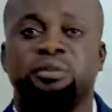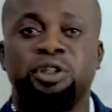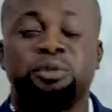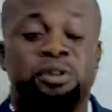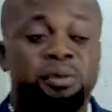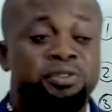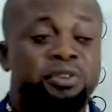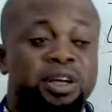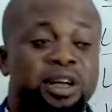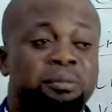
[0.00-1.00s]
Some of you
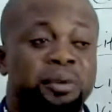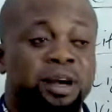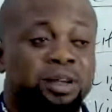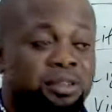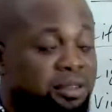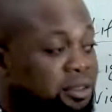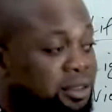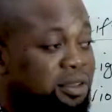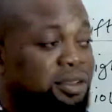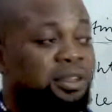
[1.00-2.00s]
that are married,
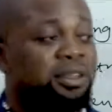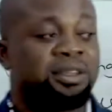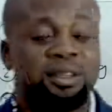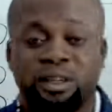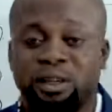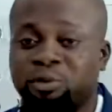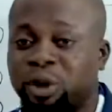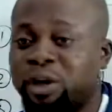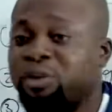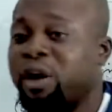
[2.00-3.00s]

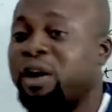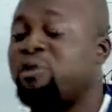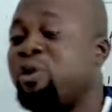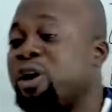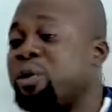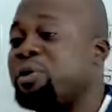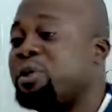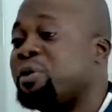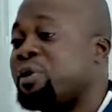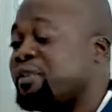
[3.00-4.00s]
when you have quarrel with
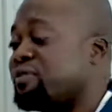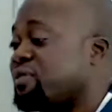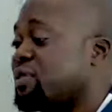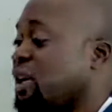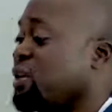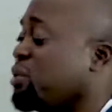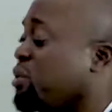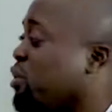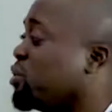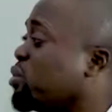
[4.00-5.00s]
your wife, then you
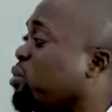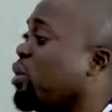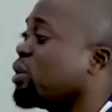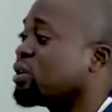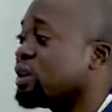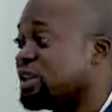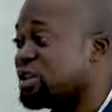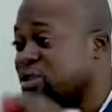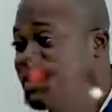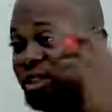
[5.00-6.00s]
go to work and
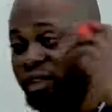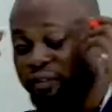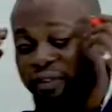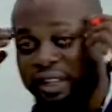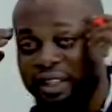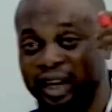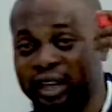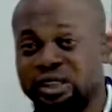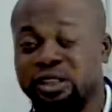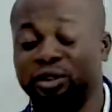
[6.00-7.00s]
you still reflect
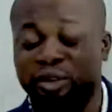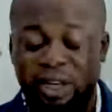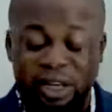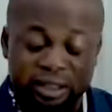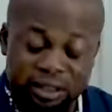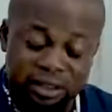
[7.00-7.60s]
that in your head,